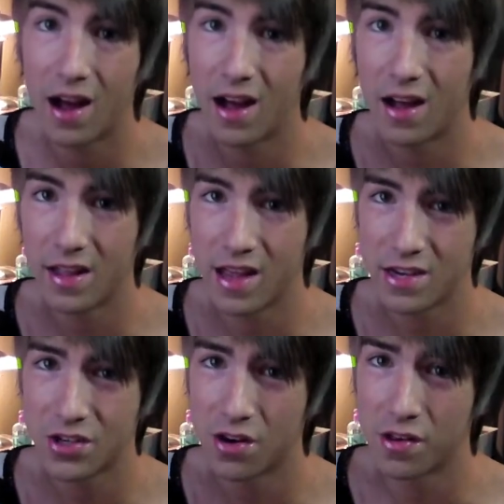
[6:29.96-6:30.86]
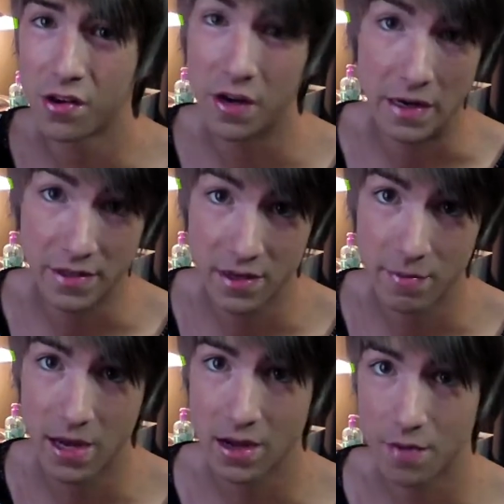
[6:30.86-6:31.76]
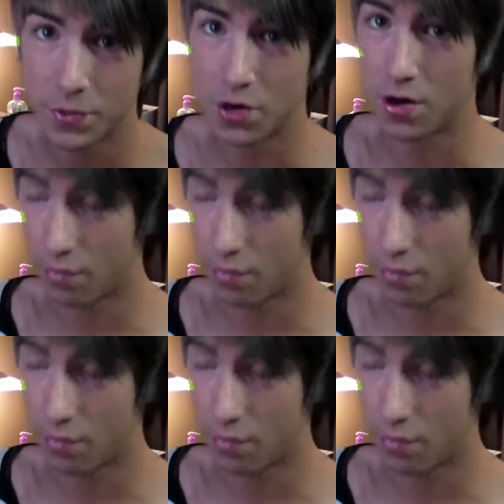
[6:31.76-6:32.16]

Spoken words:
Eyelash curler isn't makeup, don't